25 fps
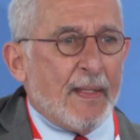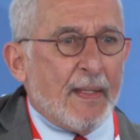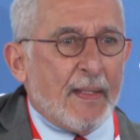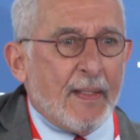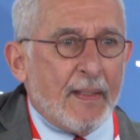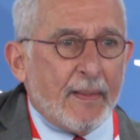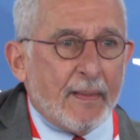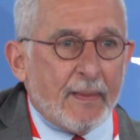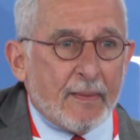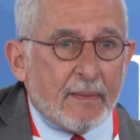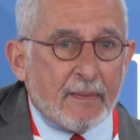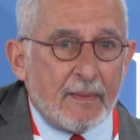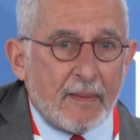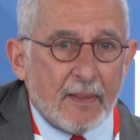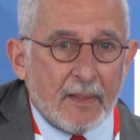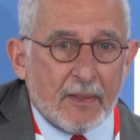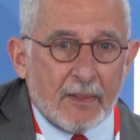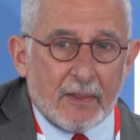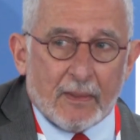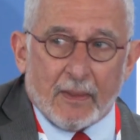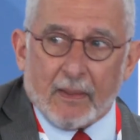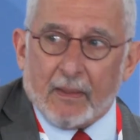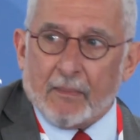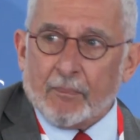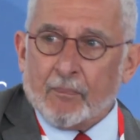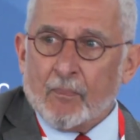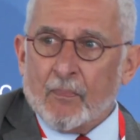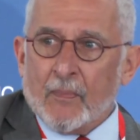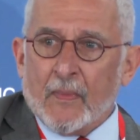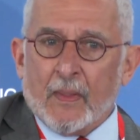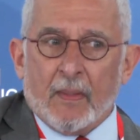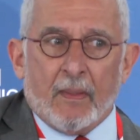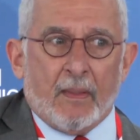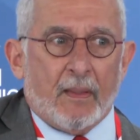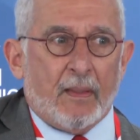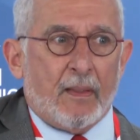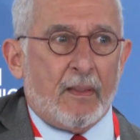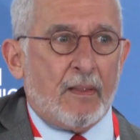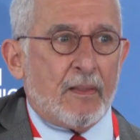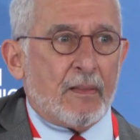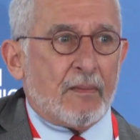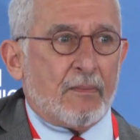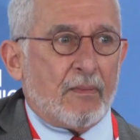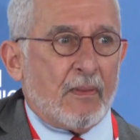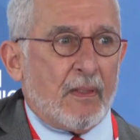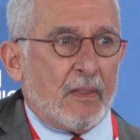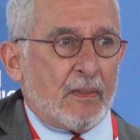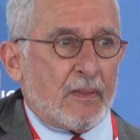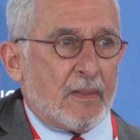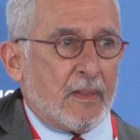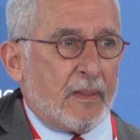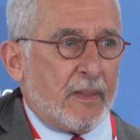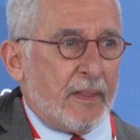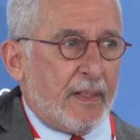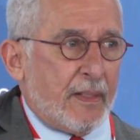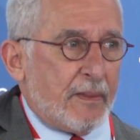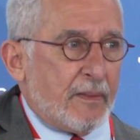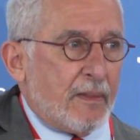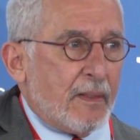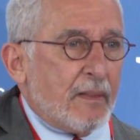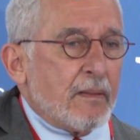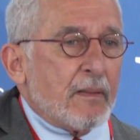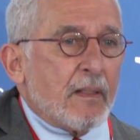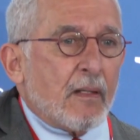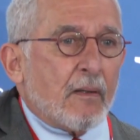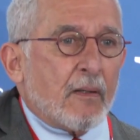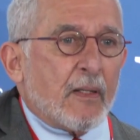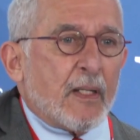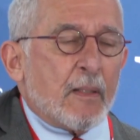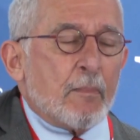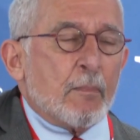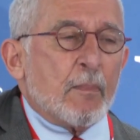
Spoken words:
In addition, Israel's legendary